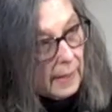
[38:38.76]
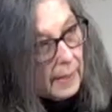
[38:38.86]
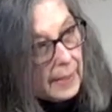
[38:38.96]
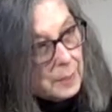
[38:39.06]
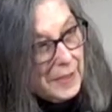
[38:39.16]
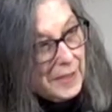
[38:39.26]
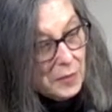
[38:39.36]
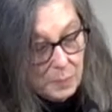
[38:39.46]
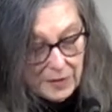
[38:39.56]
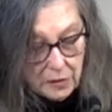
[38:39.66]
And may the
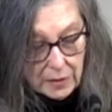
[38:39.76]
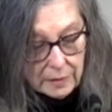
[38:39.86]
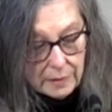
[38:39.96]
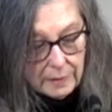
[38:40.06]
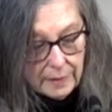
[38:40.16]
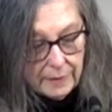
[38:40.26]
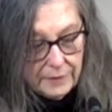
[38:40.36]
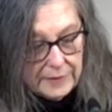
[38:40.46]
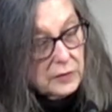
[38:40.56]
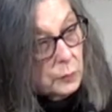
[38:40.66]
miracle of
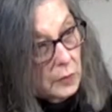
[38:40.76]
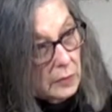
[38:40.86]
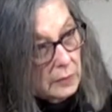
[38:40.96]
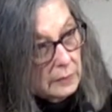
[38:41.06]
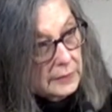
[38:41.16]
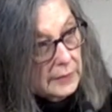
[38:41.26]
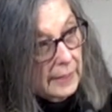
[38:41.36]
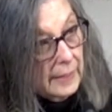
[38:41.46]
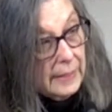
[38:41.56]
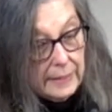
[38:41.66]
this world
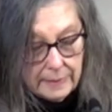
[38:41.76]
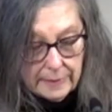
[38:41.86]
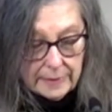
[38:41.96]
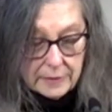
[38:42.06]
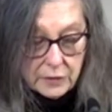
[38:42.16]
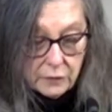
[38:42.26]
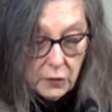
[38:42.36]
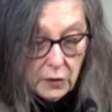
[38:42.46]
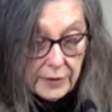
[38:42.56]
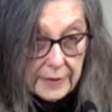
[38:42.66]
in its
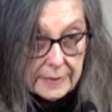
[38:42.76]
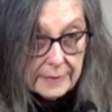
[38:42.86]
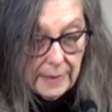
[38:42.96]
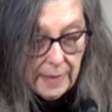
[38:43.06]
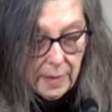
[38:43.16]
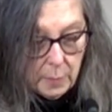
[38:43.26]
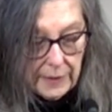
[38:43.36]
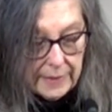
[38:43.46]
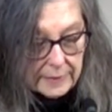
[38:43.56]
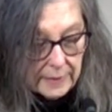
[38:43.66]
fullness
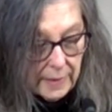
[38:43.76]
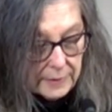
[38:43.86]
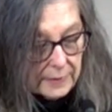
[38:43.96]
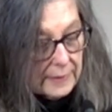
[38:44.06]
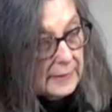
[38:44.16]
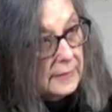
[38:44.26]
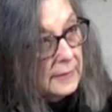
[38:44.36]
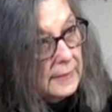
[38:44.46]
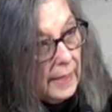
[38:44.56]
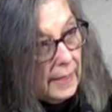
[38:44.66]
bless us this
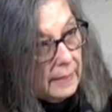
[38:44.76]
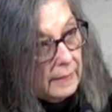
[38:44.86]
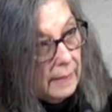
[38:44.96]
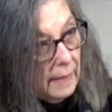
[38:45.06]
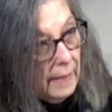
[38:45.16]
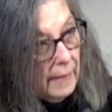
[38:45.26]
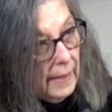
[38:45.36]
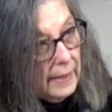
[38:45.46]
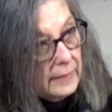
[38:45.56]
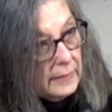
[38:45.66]
day
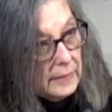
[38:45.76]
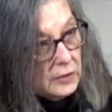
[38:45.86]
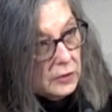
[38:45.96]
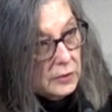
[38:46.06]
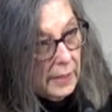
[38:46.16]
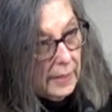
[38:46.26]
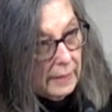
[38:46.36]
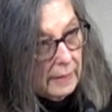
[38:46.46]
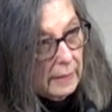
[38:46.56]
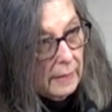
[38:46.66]
and each day
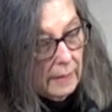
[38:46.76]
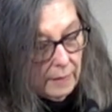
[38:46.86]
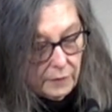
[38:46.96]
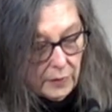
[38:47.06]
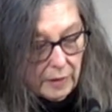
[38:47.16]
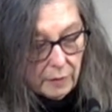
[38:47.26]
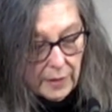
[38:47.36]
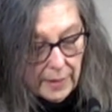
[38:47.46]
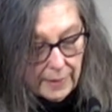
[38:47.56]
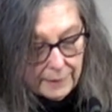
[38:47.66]
of our
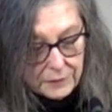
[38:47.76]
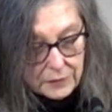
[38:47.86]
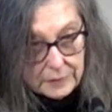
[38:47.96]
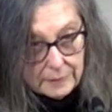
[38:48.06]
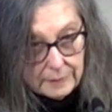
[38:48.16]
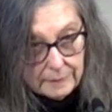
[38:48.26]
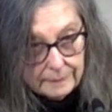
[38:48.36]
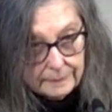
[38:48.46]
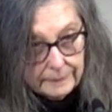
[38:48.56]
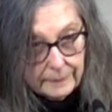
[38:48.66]
lives.
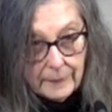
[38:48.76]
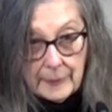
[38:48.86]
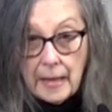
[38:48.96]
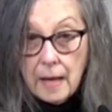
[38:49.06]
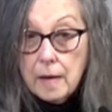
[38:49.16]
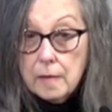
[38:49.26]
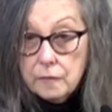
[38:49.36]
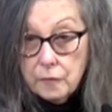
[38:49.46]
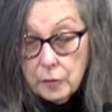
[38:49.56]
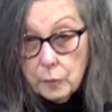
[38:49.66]

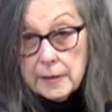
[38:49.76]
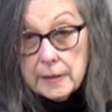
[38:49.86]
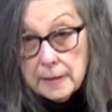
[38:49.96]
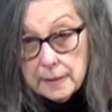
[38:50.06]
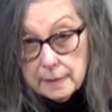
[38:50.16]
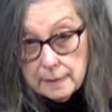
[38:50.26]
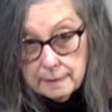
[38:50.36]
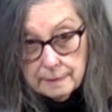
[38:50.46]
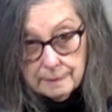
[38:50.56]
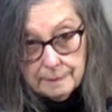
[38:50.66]
For we
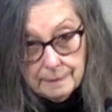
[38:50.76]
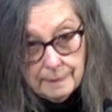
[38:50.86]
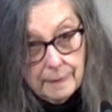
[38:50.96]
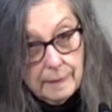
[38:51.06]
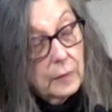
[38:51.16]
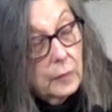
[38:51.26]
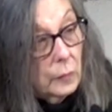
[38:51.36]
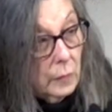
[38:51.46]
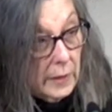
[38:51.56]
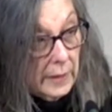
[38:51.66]
need
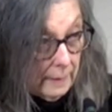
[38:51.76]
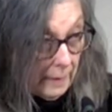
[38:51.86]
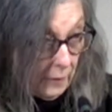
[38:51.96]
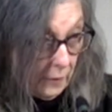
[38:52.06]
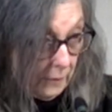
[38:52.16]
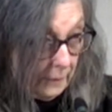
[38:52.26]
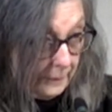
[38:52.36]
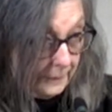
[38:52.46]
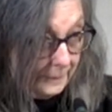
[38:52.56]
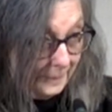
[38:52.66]
one another.
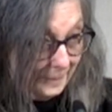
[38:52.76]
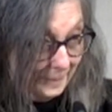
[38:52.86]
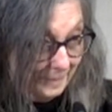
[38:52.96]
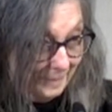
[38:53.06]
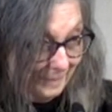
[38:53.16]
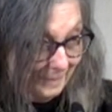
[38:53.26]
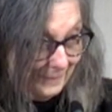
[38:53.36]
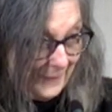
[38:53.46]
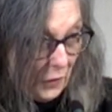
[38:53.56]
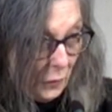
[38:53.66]

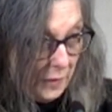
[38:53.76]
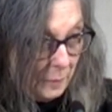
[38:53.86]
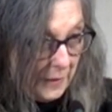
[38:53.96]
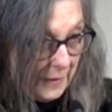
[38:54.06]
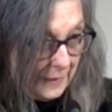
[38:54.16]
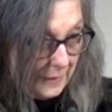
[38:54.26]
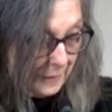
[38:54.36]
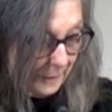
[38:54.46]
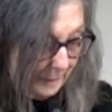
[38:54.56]
Go in peace.